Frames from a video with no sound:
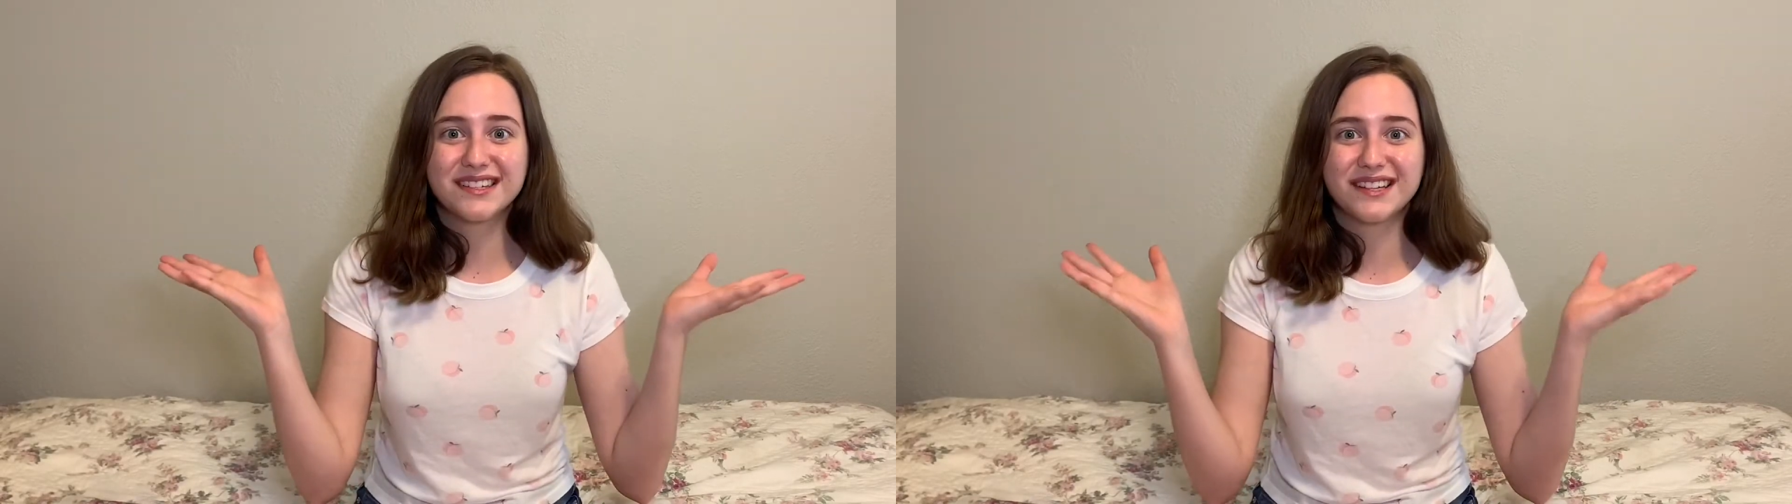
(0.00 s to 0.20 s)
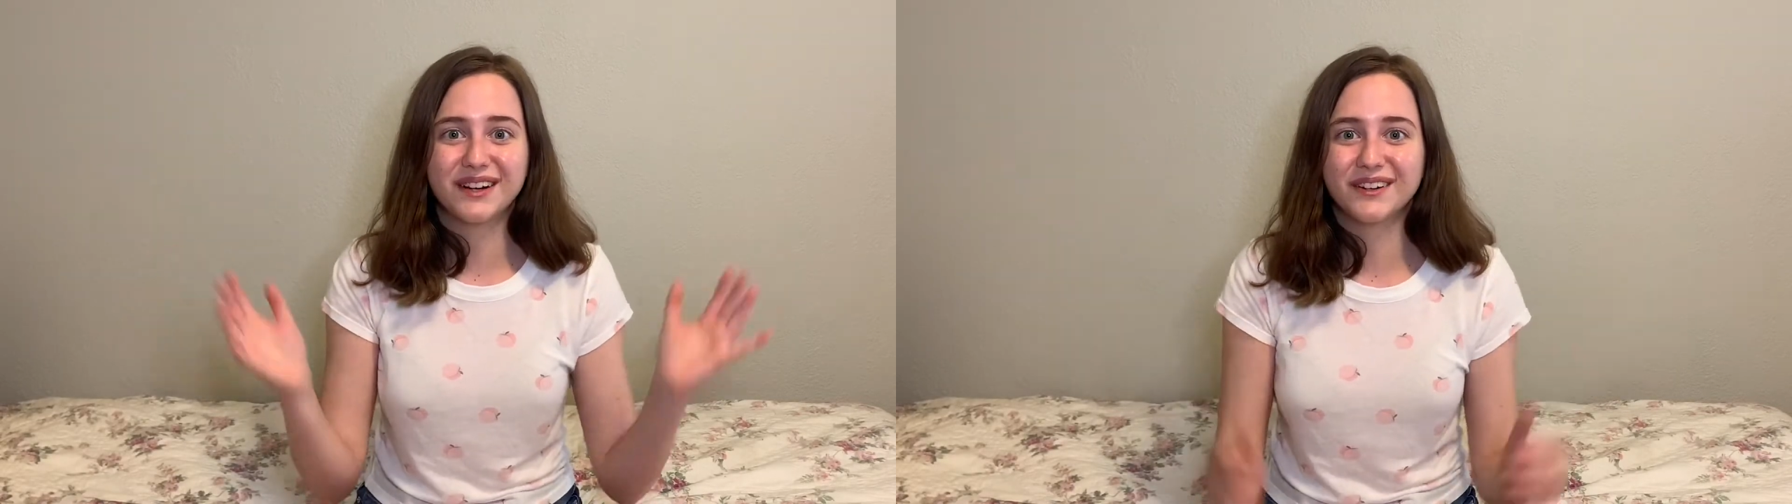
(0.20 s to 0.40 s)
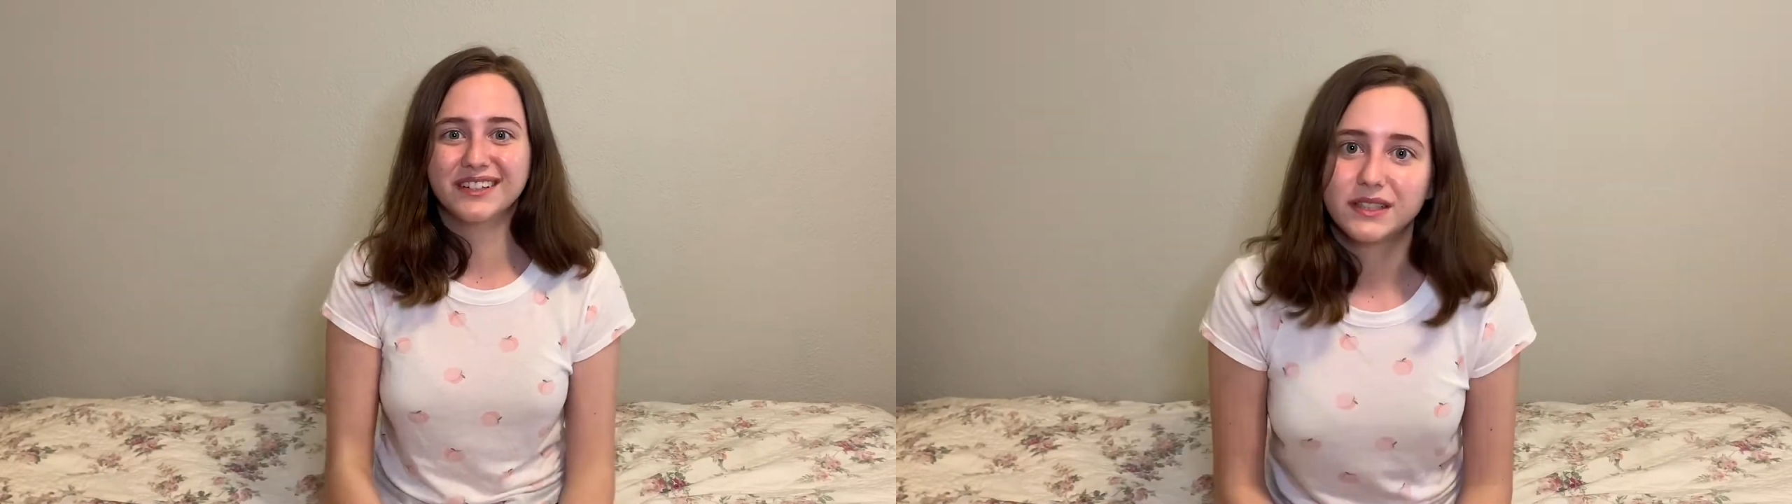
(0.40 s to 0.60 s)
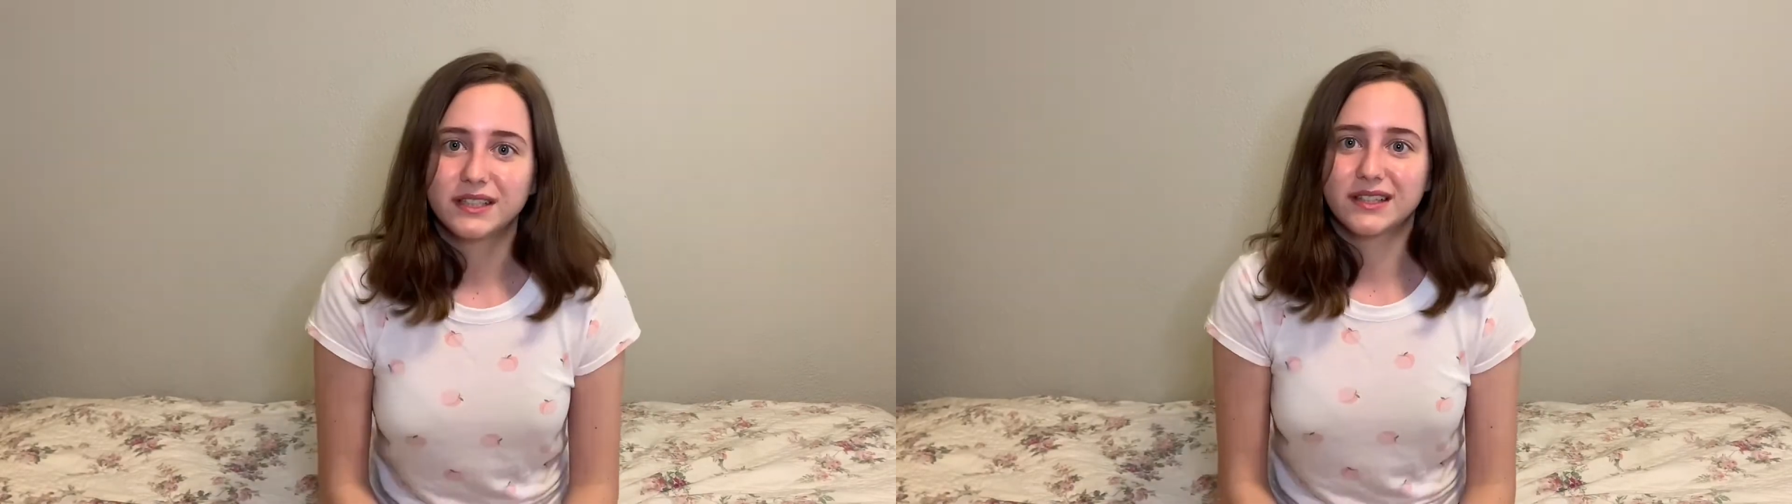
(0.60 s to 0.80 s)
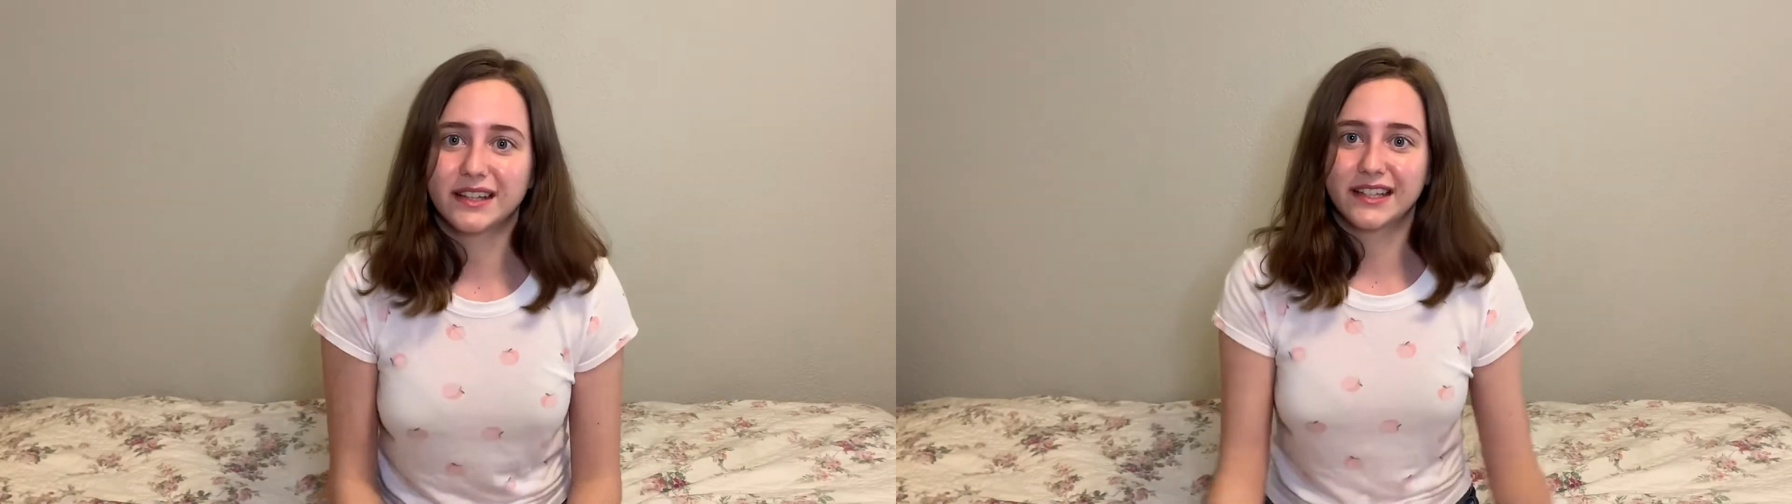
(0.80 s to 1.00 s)
So
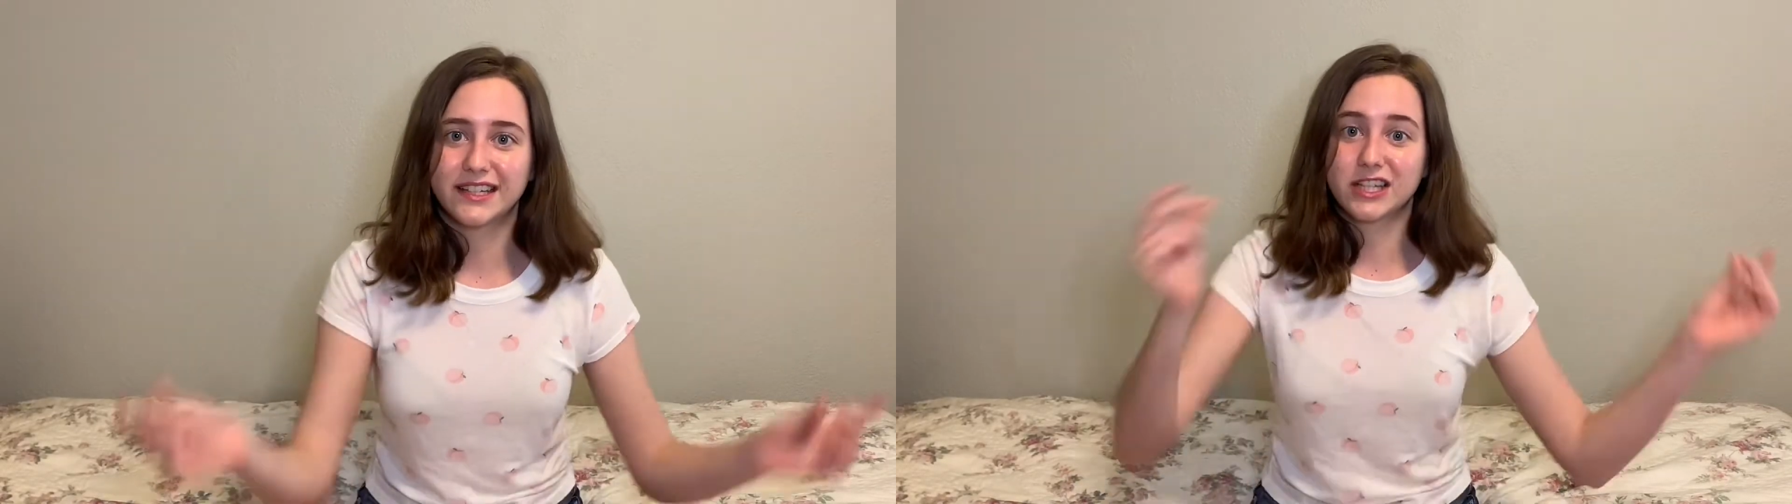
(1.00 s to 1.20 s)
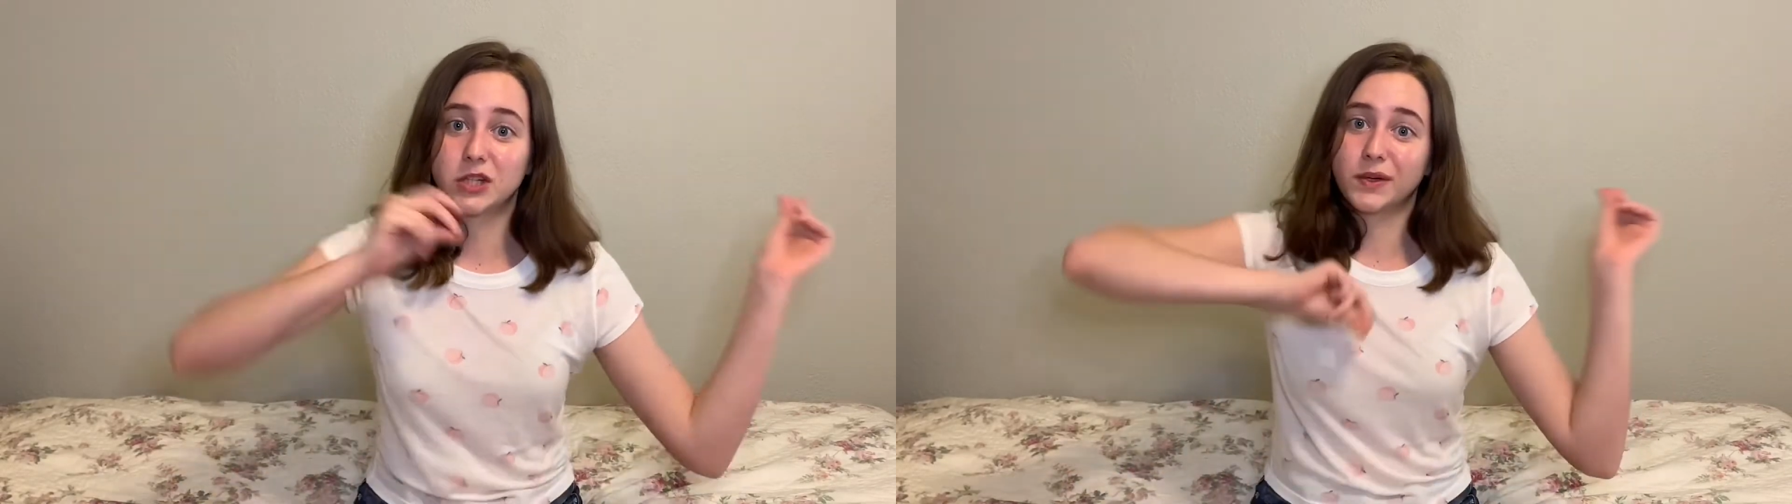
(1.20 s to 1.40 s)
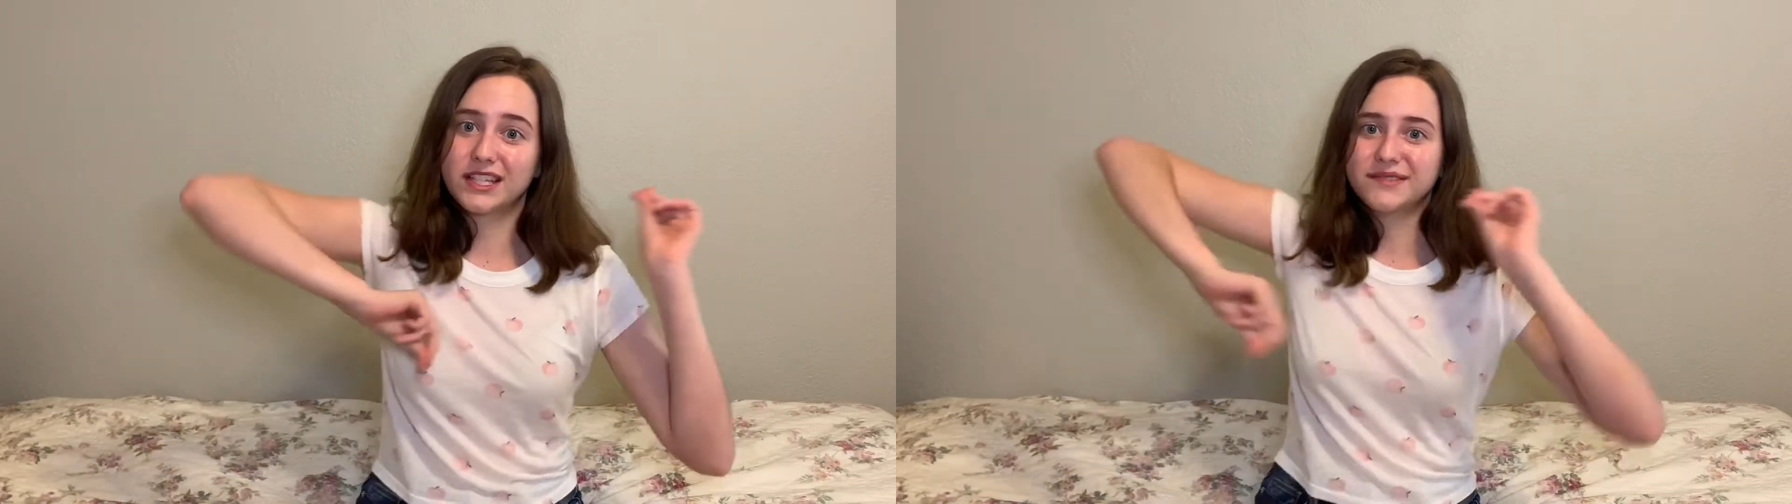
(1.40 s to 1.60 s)
let's get to it.